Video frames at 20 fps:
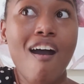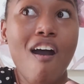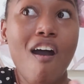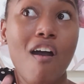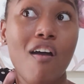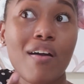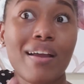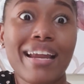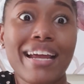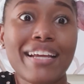
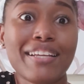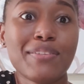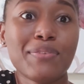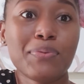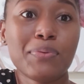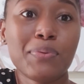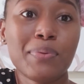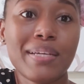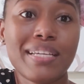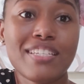all I
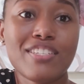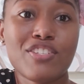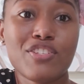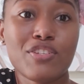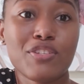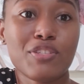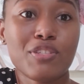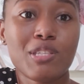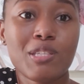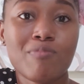do is
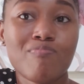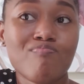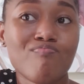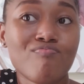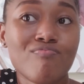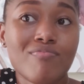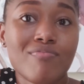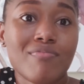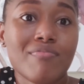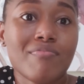just
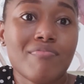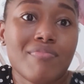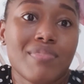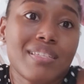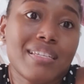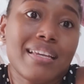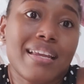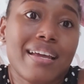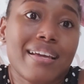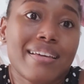
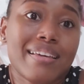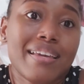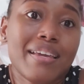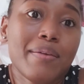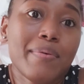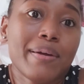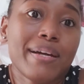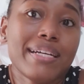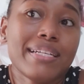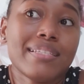select
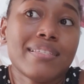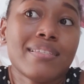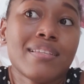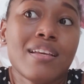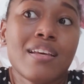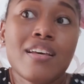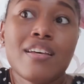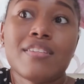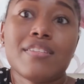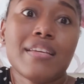keywords.
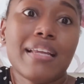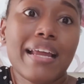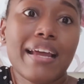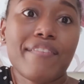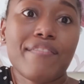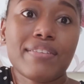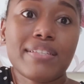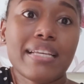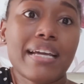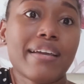So
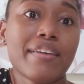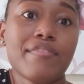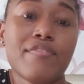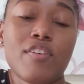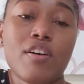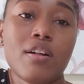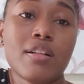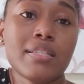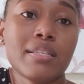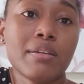like for Tacky
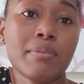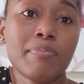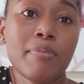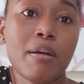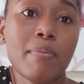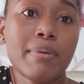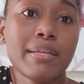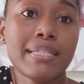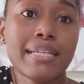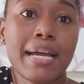Falls, I'd
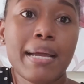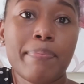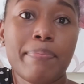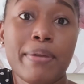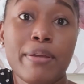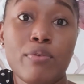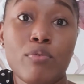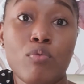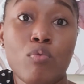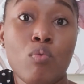probably type
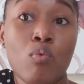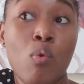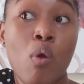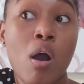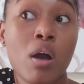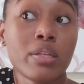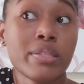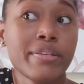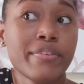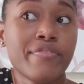in
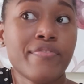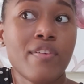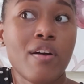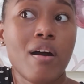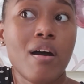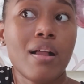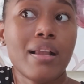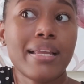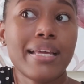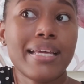
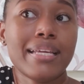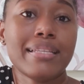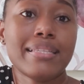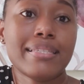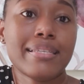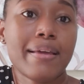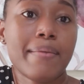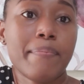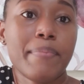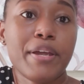waterfall in
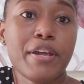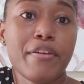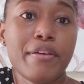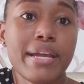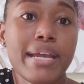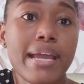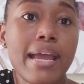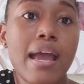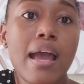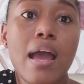St.
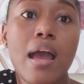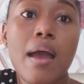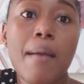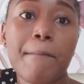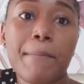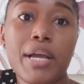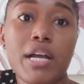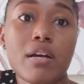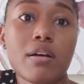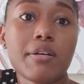Mary
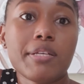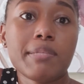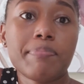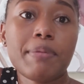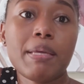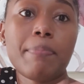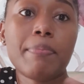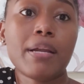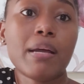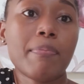because
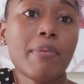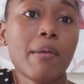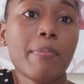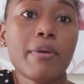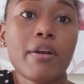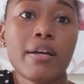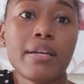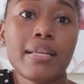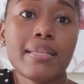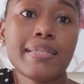people are
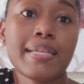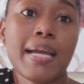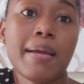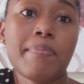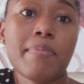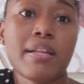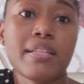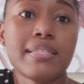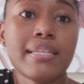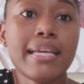probably going to
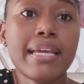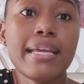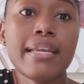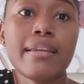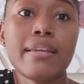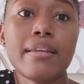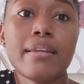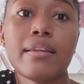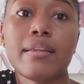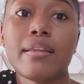type that
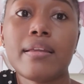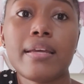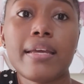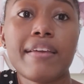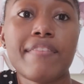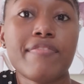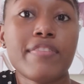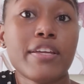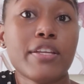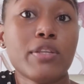in
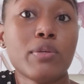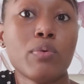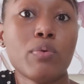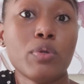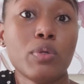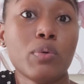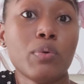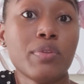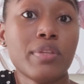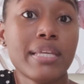if they
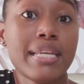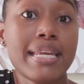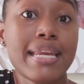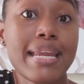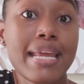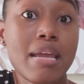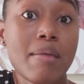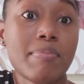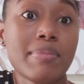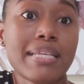don't know the
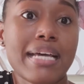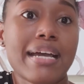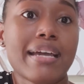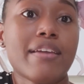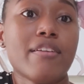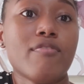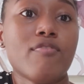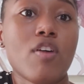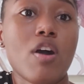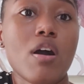name
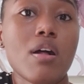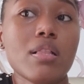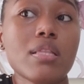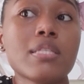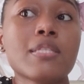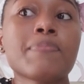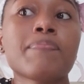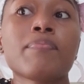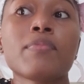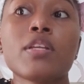Tacky
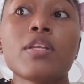Falls.